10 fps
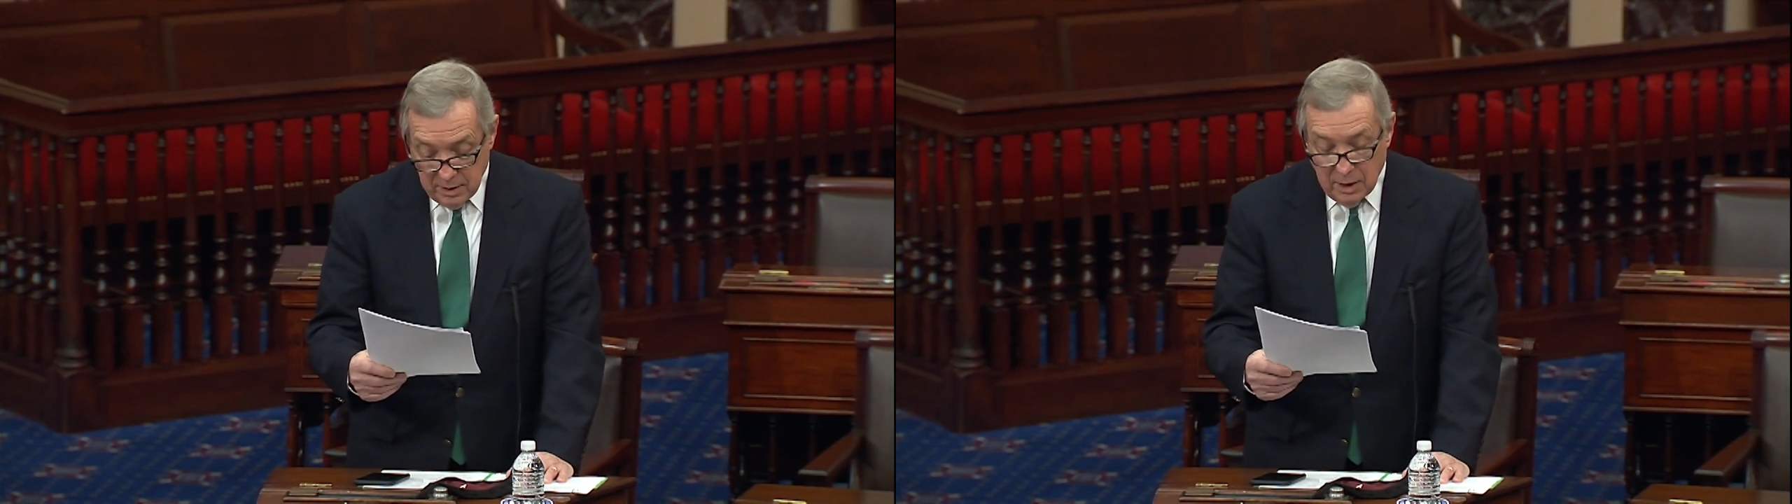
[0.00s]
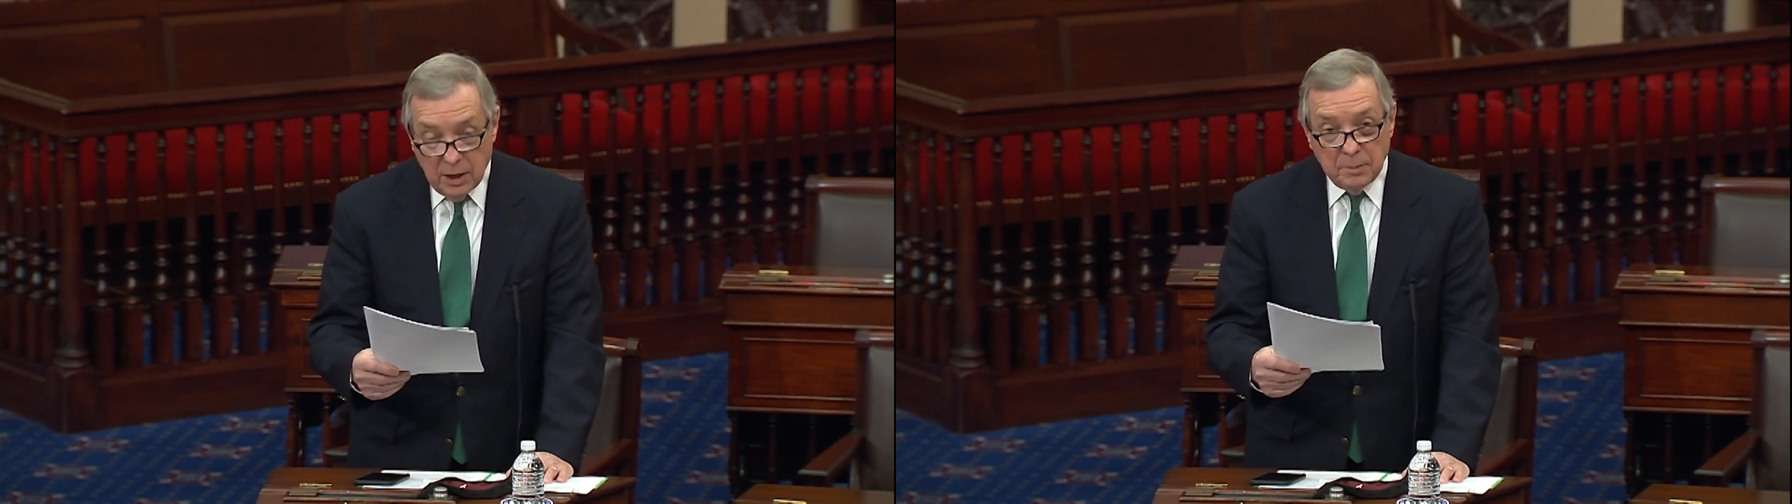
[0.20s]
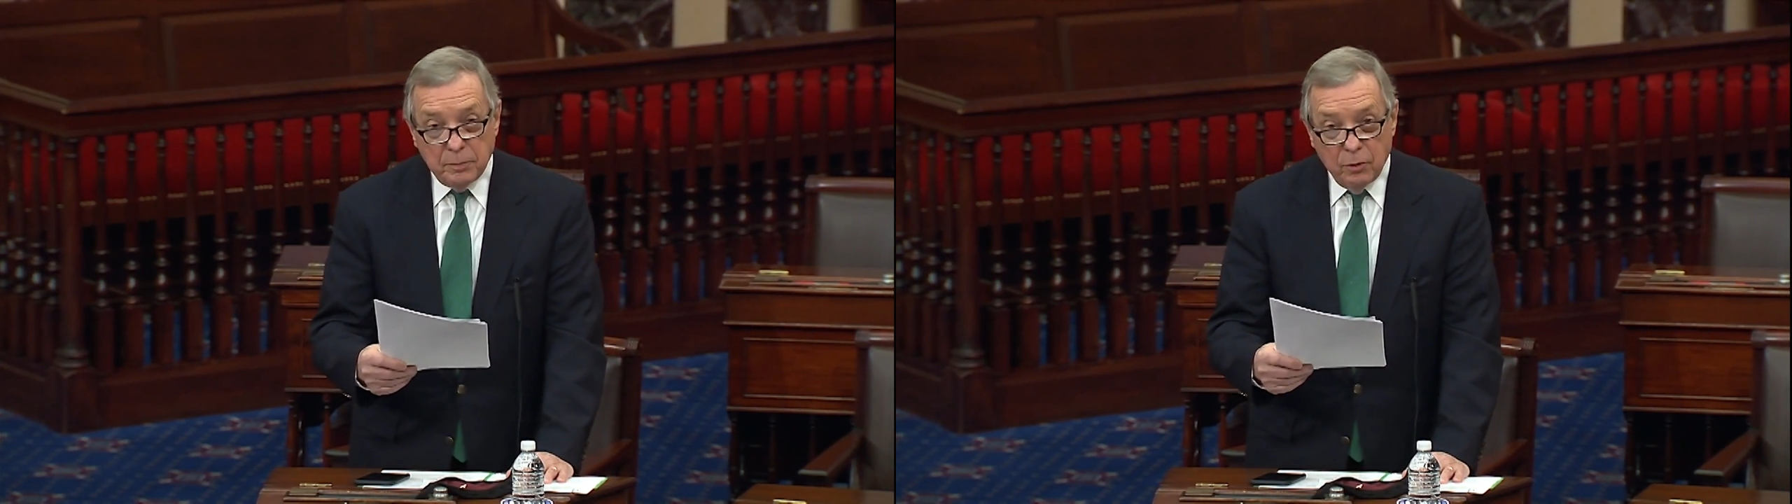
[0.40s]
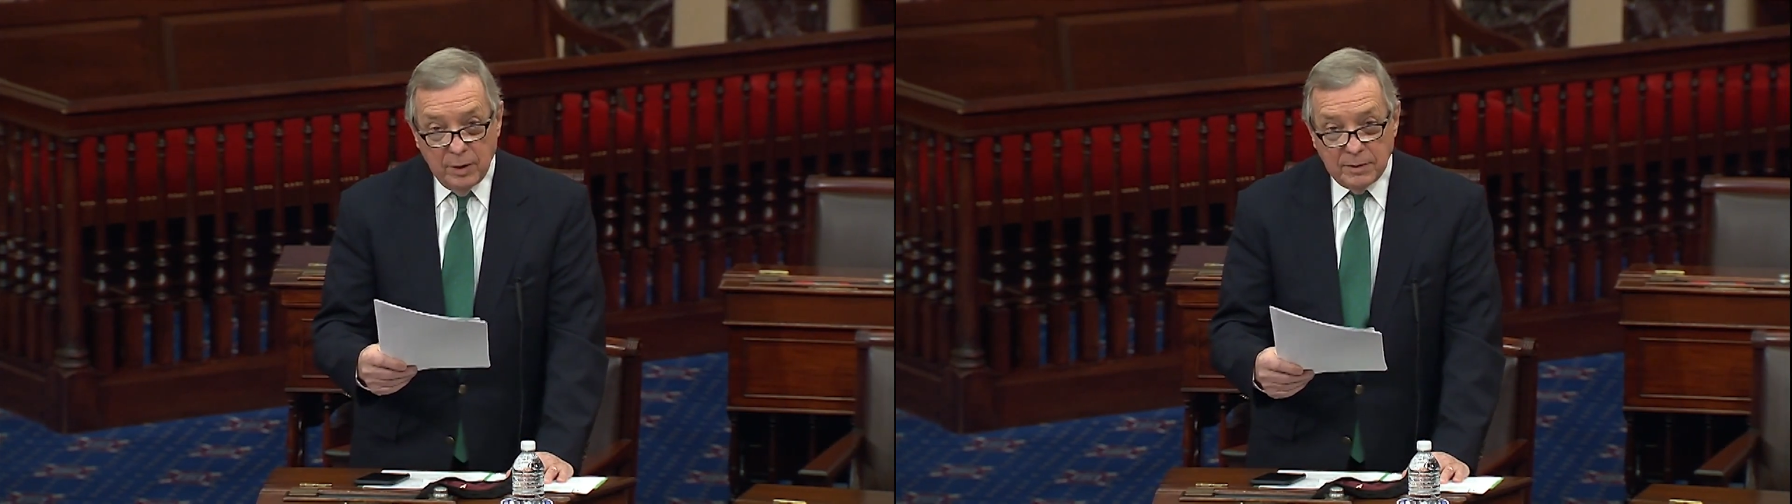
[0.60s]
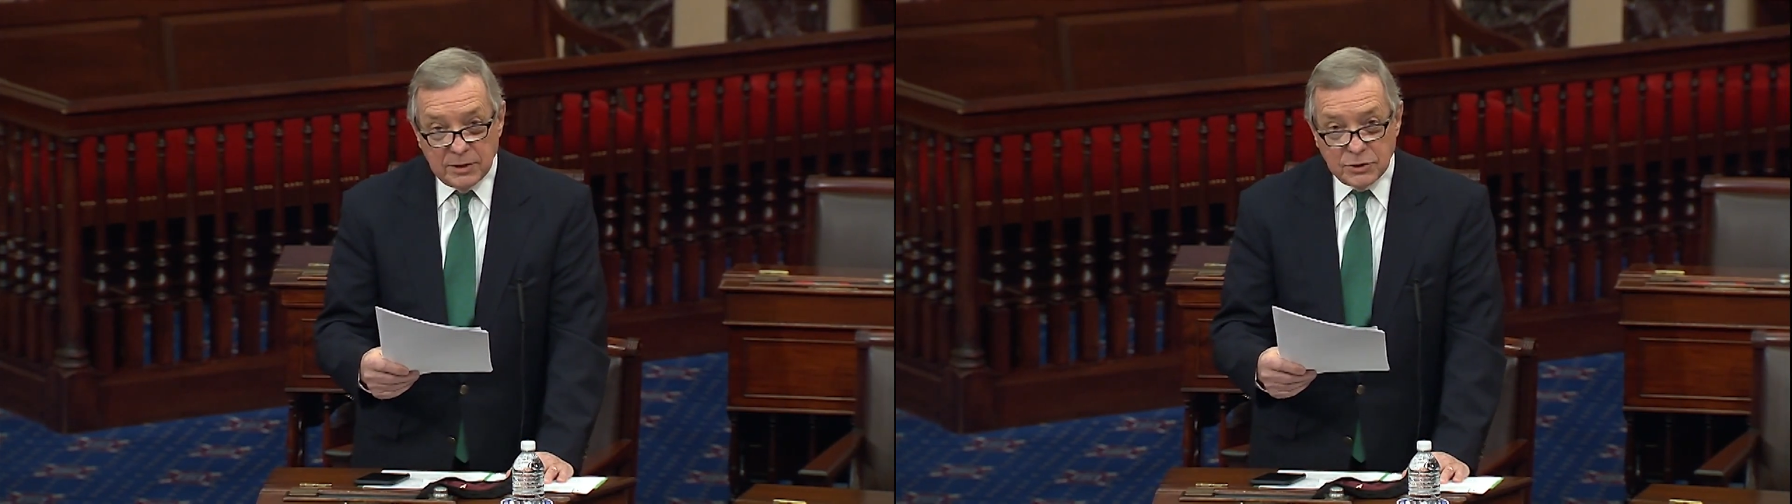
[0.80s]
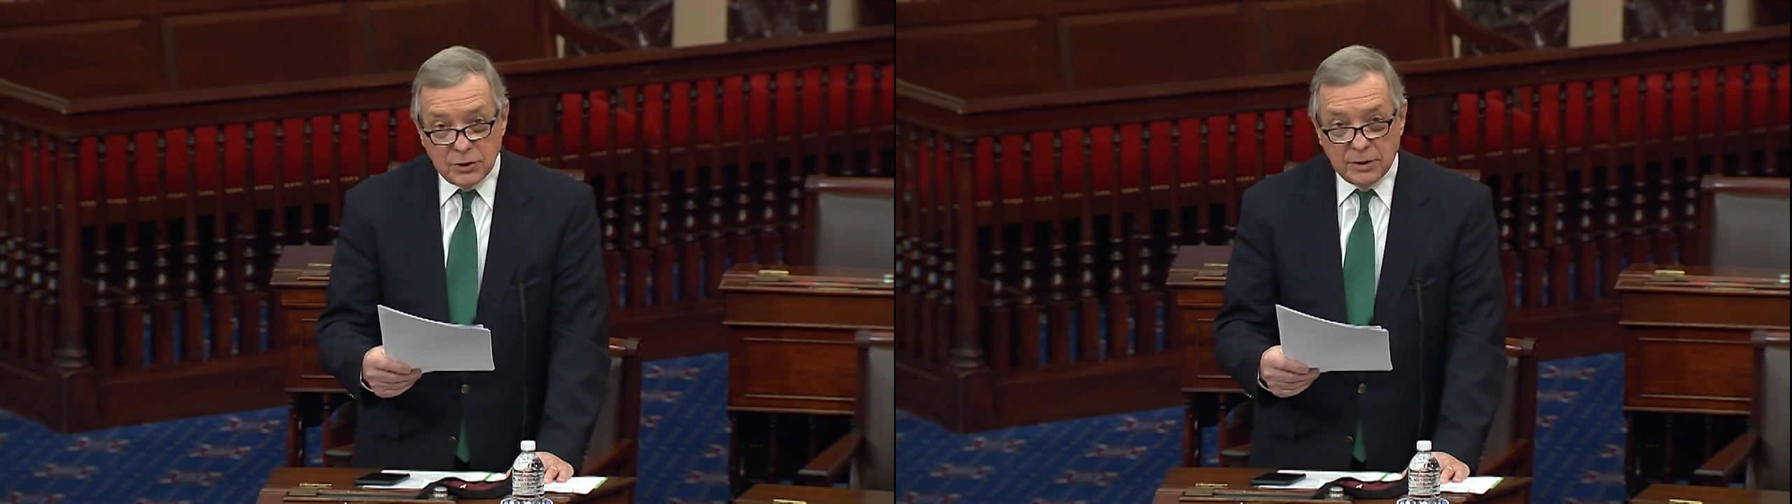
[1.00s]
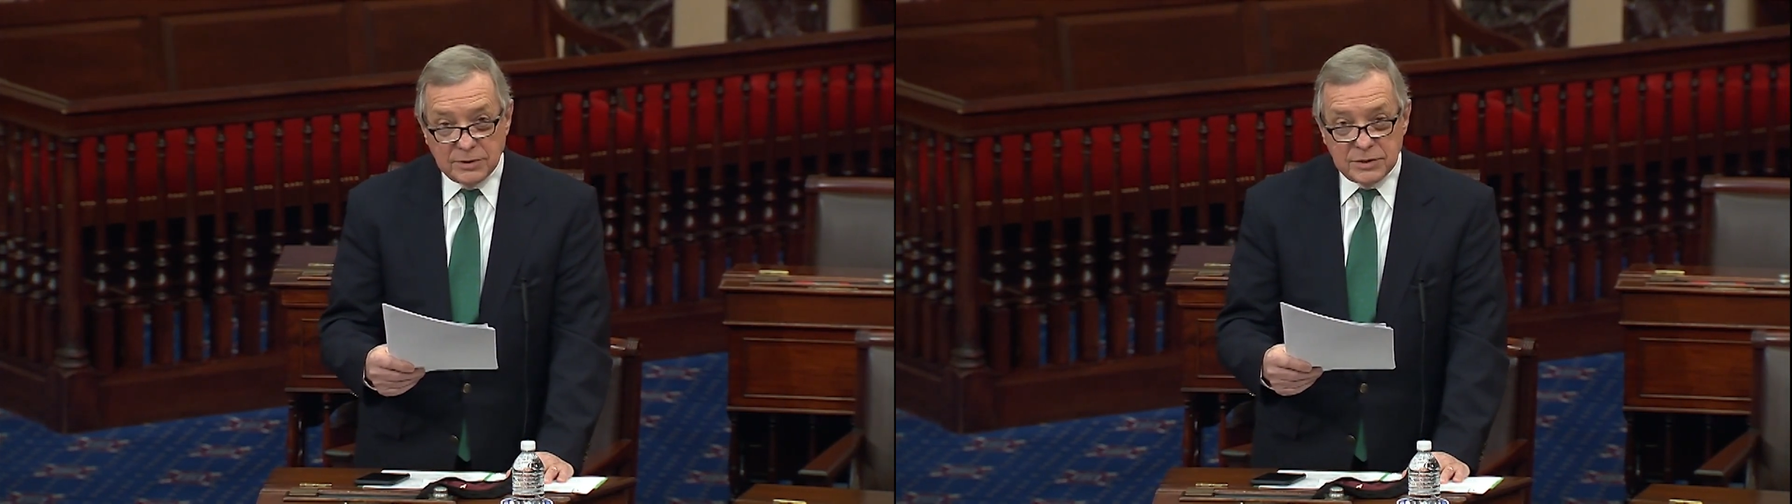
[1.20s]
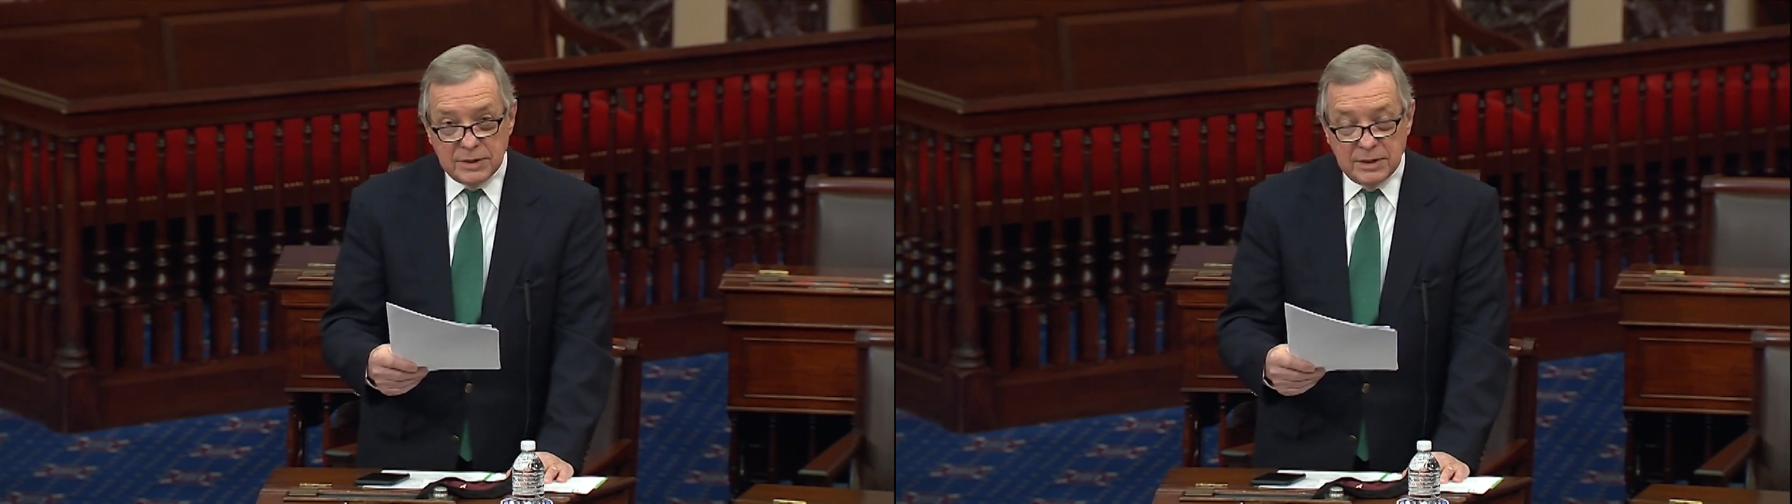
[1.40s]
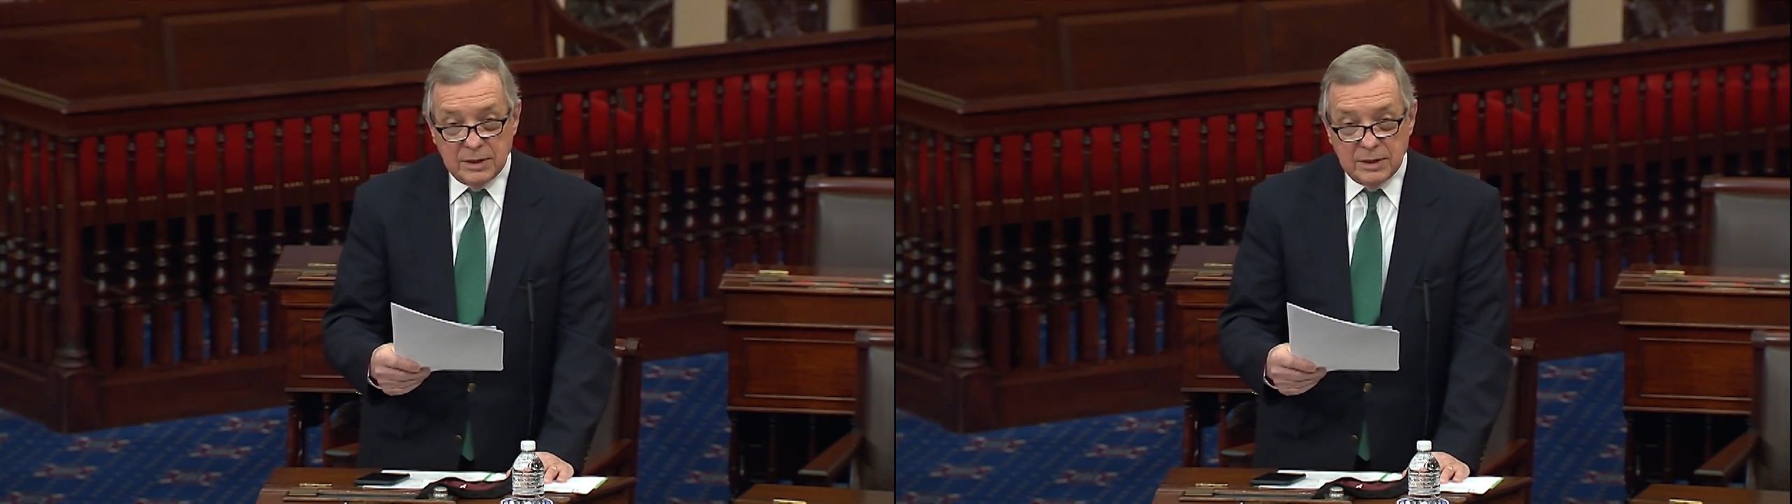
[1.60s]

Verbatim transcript: Unemployment insurance.